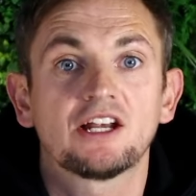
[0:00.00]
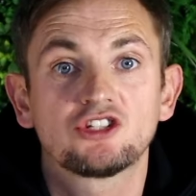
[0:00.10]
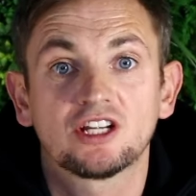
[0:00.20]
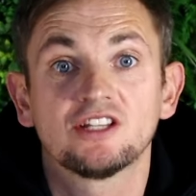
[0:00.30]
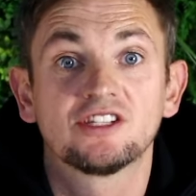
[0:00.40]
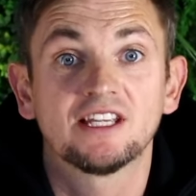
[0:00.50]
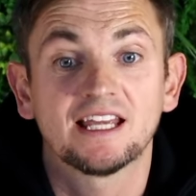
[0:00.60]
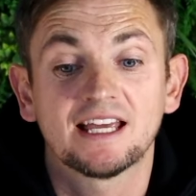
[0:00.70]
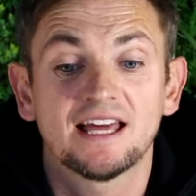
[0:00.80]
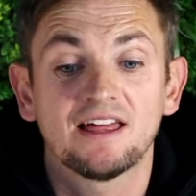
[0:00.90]
And as you can
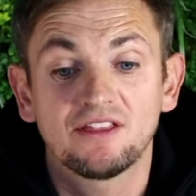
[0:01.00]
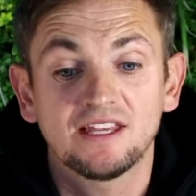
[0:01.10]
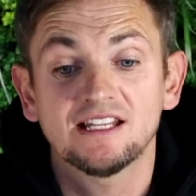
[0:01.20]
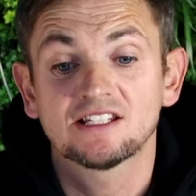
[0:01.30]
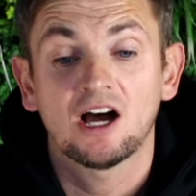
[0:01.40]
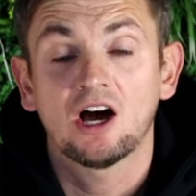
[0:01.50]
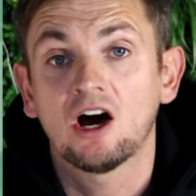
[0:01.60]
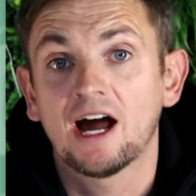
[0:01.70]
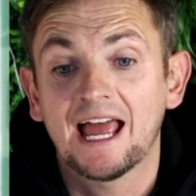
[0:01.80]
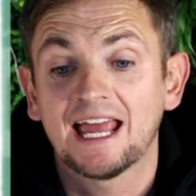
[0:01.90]
see here, these
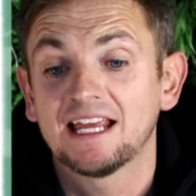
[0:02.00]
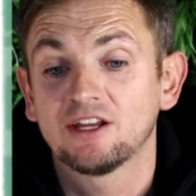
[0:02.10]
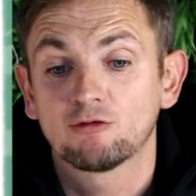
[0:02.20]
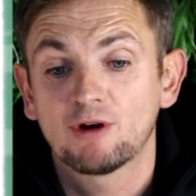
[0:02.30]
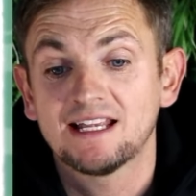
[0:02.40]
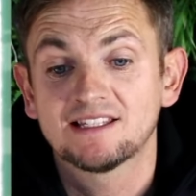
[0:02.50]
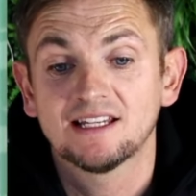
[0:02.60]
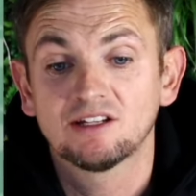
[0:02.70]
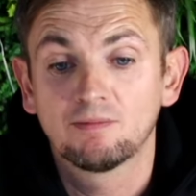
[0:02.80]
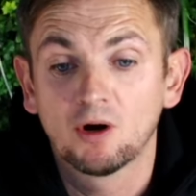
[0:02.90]
are A
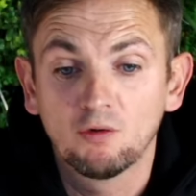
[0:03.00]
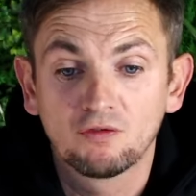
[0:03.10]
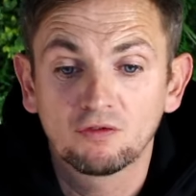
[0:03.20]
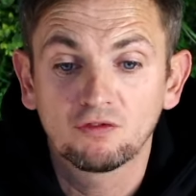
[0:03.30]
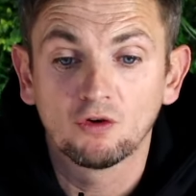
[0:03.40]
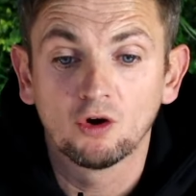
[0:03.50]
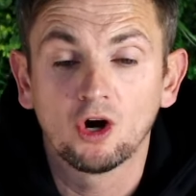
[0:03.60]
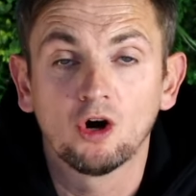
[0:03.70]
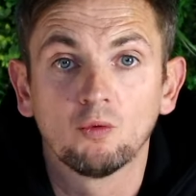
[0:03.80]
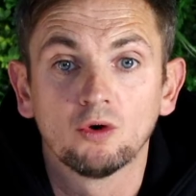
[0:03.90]
rated both for
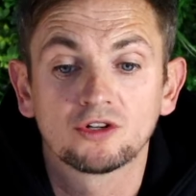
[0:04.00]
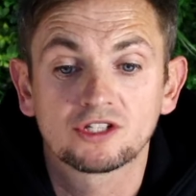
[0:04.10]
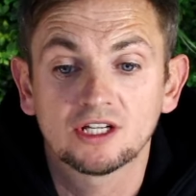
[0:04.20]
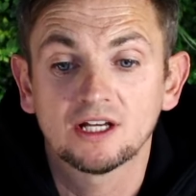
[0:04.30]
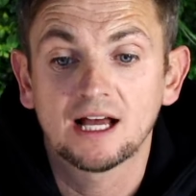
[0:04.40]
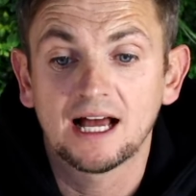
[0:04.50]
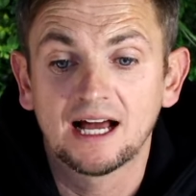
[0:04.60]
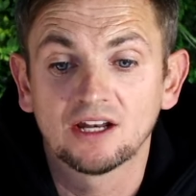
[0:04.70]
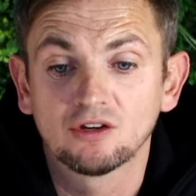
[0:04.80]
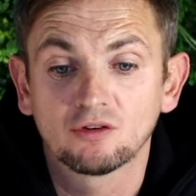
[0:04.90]
hot water
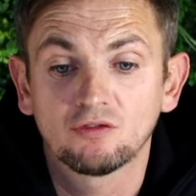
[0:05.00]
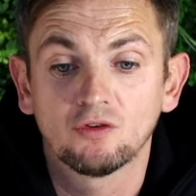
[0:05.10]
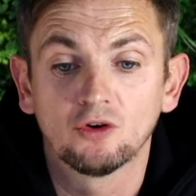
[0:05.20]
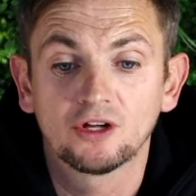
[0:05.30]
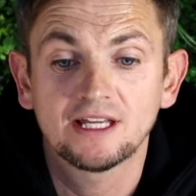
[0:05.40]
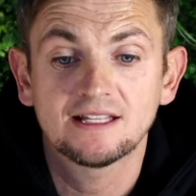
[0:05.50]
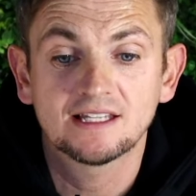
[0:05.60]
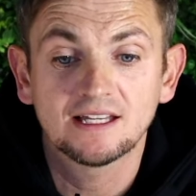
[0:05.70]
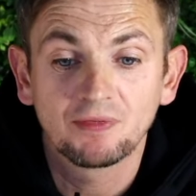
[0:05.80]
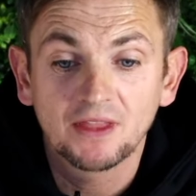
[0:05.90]
and for
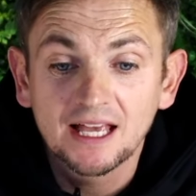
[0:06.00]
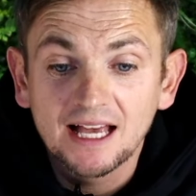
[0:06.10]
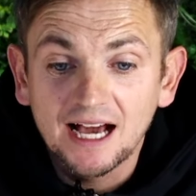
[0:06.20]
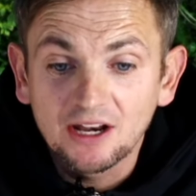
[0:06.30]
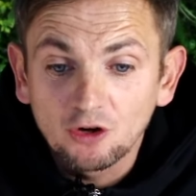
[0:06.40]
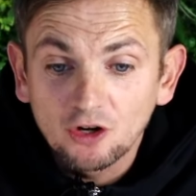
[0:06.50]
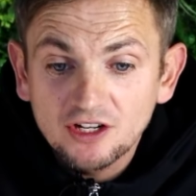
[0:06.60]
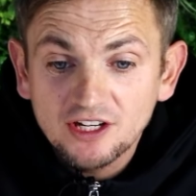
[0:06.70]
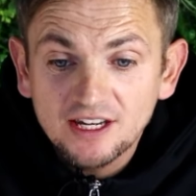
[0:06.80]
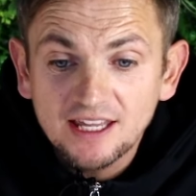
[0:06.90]
heating. And
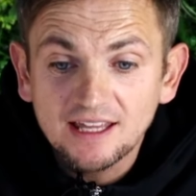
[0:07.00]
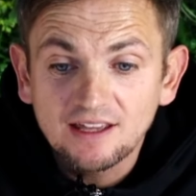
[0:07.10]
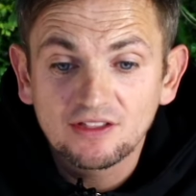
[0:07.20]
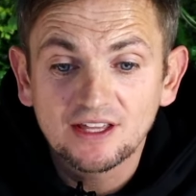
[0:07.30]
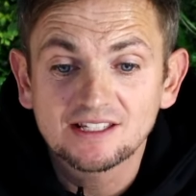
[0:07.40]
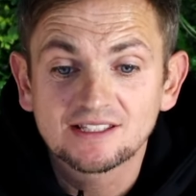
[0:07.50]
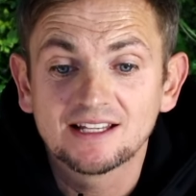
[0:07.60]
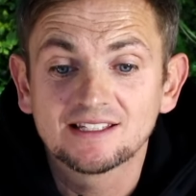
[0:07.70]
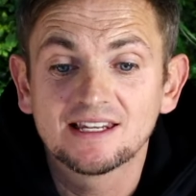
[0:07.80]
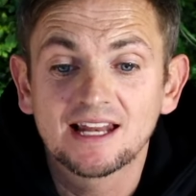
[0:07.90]
underneath it
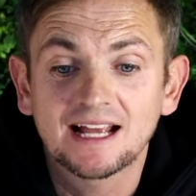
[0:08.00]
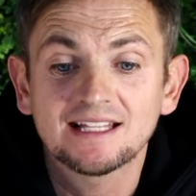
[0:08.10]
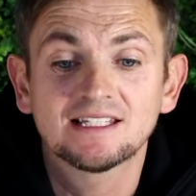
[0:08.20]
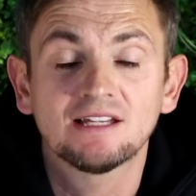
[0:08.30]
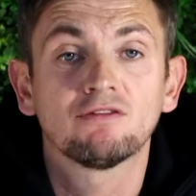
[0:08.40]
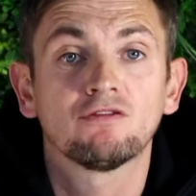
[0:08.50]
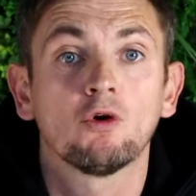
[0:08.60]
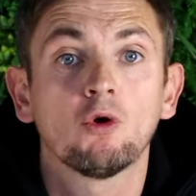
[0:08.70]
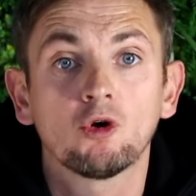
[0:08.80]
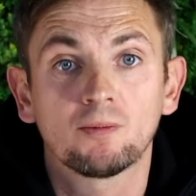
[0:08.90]
says
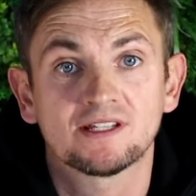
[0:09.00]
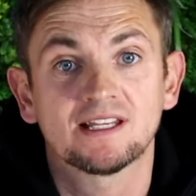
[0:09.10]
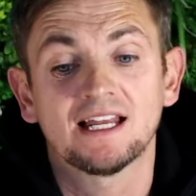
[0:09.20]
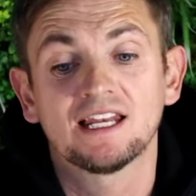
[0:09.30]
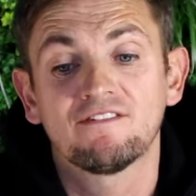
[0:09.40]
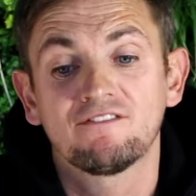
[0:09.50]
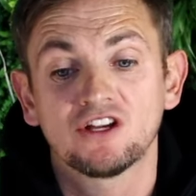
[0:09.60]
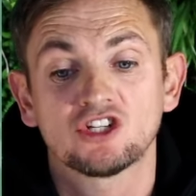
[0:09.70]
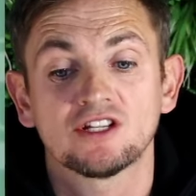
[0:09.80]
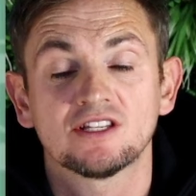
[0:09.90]
ninety-four percent
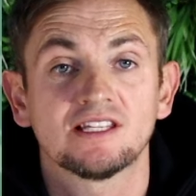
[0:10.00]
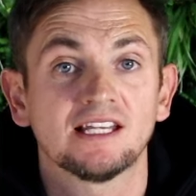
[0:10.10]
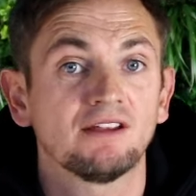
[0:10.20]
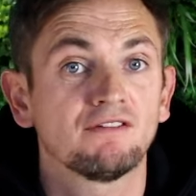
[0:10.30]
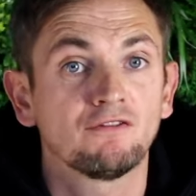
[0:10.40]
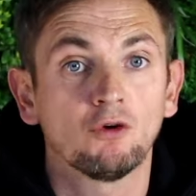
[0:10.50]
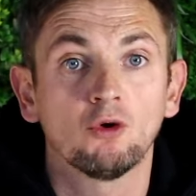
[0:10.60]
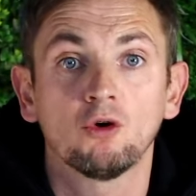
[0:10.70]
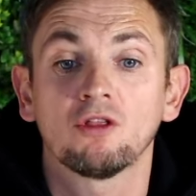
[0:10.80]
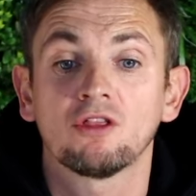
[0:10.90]
efficiency
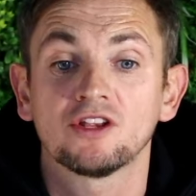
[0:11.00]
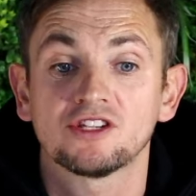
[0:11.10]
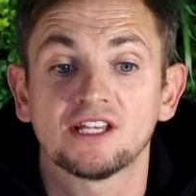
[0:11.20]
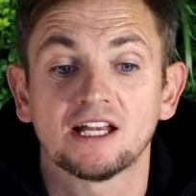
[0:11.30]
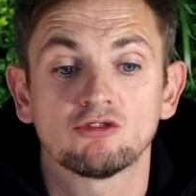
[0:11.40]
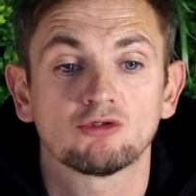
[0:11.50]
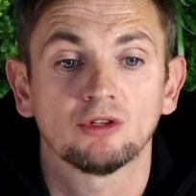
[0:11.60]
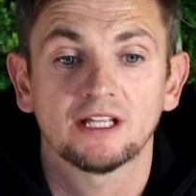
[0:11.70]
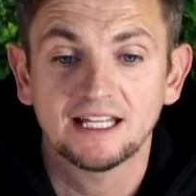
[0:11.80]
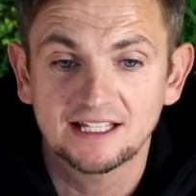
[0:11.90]
for the
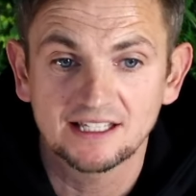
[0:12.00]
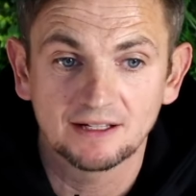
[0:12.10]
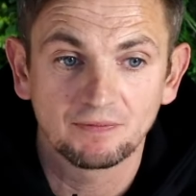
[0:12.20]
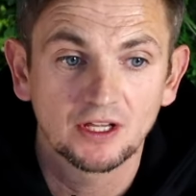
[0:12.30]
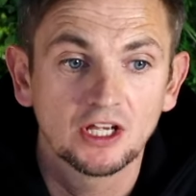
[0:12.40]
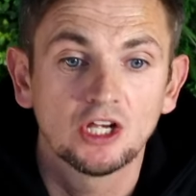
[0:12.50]
central heating.